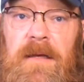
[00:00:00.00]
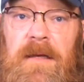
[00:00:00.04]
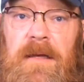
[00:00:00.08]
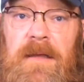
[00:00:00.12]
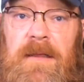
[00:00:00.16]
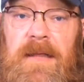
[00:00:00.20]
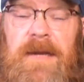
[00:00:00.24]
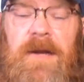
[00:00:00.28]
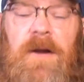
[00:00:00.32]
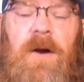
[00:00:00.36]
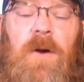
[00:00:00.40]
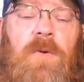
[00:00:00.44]

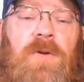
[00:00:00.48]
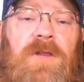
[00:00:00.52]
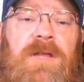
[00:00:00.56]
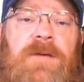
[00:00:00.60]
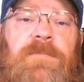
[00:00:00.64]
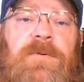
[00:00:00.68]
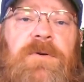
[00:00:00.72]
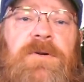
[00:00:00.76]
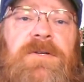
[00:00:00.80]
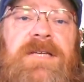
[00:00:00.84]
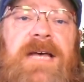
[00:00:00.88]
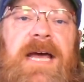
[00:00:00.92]
That it
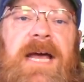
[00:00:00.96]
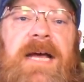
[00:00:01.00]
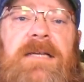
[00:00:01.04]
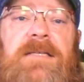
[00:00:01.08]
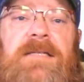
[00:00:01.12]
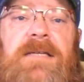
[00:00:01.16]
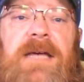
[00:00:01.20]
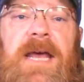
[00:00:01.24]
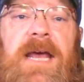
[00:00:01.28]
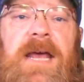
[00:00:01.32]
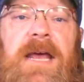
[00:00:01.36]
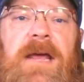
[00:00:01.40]
only
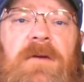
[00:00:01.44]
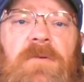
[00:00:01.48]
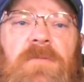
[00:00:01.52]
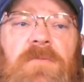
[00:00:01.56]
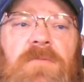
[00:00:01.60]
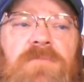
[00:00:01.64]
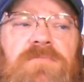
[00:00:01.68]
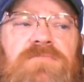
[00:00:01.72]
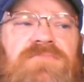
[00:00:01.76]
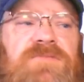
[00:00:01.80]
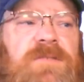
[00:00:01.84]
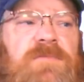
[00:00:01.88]
protects
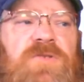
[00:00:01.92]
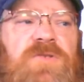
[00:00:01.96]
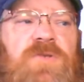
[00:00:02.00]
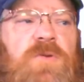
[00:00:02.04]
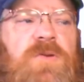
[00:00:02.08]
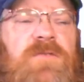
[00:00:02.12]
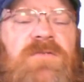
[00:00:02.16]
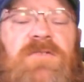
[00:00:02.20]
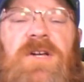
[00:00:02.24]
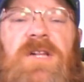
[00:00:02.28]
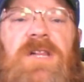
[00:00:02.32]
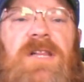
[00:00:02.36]
some
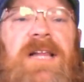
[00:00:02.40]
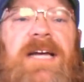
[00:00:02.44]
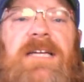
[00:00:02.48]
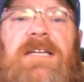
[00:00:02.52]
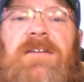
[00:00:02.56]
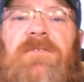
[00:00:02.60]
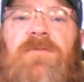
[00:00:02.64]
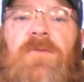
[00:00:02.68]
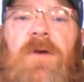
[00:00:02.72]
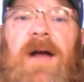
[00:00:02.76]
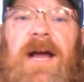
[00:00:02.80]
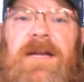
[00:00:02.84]
sort of
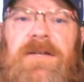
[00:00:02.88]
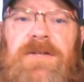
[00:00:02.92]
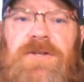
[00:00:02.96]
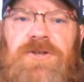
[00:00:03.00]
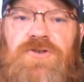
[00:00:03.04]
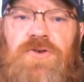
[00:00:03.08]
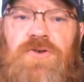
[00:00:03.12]
collective right to